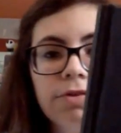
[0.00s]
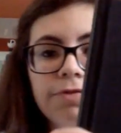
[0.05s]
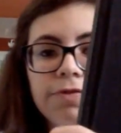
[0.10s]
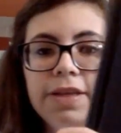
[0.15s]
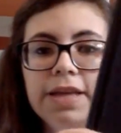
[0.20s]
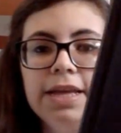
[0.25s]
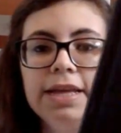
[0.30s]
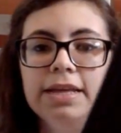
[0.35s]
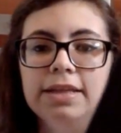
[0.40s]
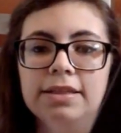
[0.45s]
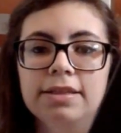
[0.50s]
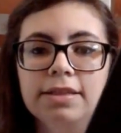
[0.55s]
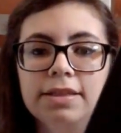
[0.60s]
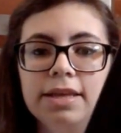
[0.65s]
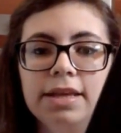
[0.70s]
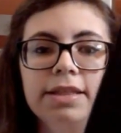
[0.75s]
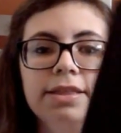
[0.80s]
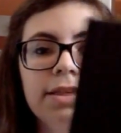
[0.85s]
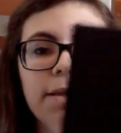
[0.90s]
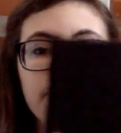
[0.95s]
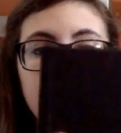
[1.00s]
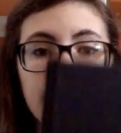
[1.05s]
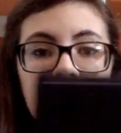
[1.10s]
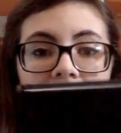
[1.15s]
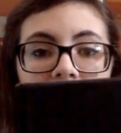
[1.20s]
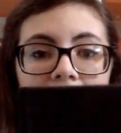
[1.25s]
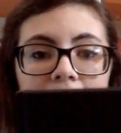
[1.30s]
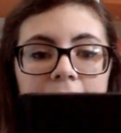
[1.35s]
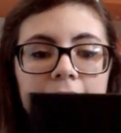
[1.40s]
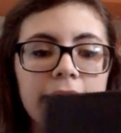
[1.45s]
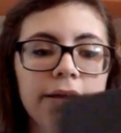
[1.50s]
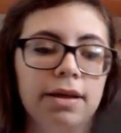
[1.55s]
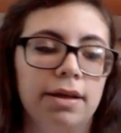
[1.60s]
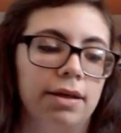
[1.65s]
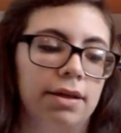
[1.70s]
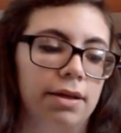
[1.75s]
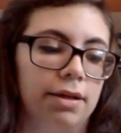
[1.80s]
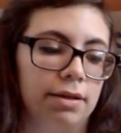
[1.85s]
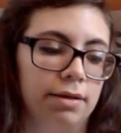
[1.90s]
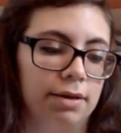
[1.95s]
of these. It's a black,
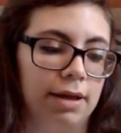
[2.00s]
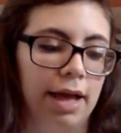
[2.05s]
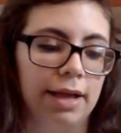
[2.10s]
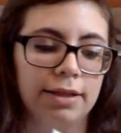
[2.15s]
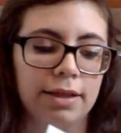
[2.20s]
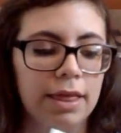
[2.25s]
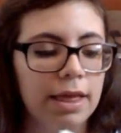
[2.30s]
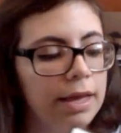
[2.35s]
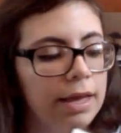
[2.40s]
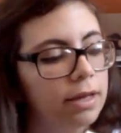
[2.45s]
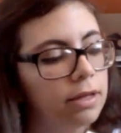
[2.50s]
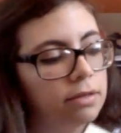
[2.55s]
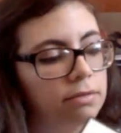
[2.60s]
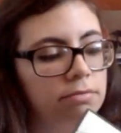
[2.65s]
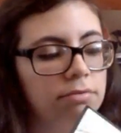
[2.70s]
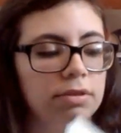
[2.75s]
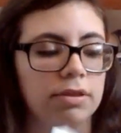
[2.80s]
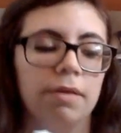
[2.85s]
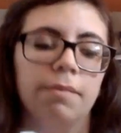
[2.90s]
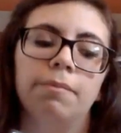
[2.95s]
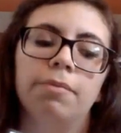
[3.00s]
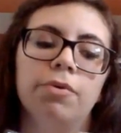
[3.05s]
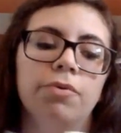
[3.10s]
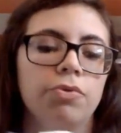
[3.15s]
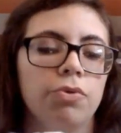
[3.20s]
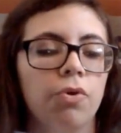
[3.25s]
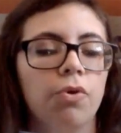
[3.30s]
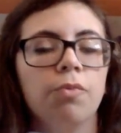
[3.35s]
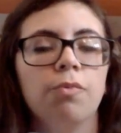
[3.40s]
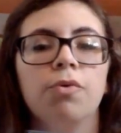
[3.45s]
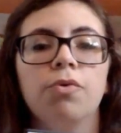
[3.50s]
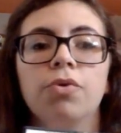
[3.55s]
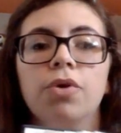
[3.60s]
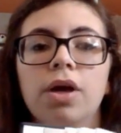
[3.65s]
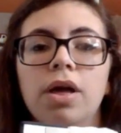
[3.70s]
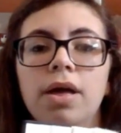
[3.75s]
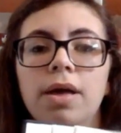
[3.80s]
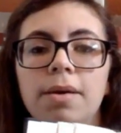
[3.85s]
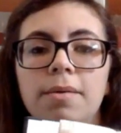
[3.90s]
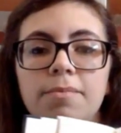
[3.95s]
kind of like simple, normal
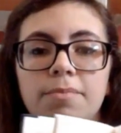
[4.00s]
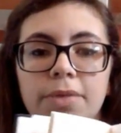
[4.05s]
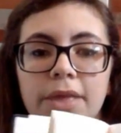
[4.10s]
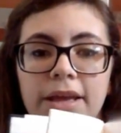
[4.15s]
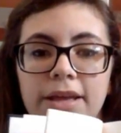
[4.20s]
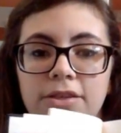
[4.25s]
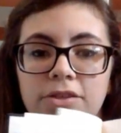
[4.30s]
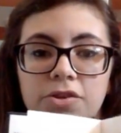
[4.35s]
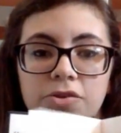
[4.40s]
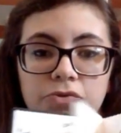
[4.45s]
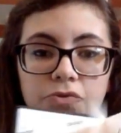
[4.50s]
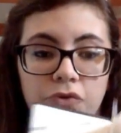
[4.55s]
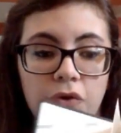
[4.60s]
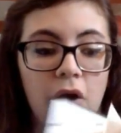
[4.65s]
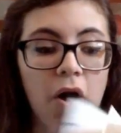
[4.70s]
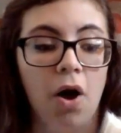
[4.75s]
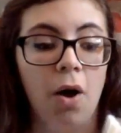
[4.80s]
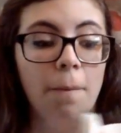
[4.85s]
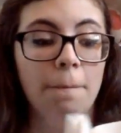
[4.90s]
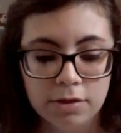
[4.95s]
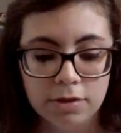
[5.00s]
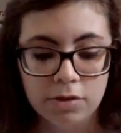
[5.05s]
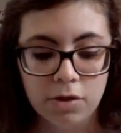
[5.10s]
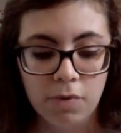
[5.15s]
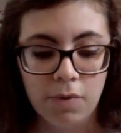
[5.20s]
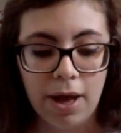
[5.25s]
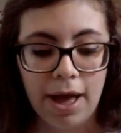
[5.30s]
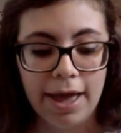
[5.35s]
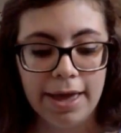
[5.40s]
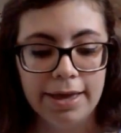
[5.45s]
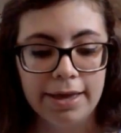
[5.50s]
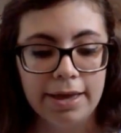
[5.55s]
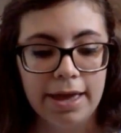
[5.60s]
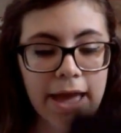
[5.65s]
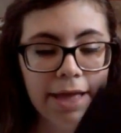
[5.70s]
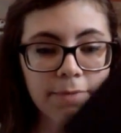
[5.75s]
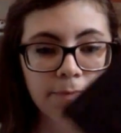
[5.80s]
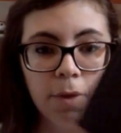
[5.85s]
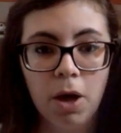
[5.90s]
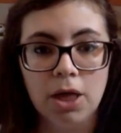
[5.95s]
place to draw. So I
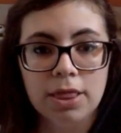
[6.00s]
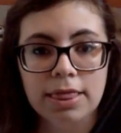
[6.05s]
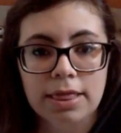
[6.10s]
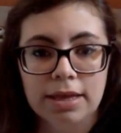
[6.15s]
had bought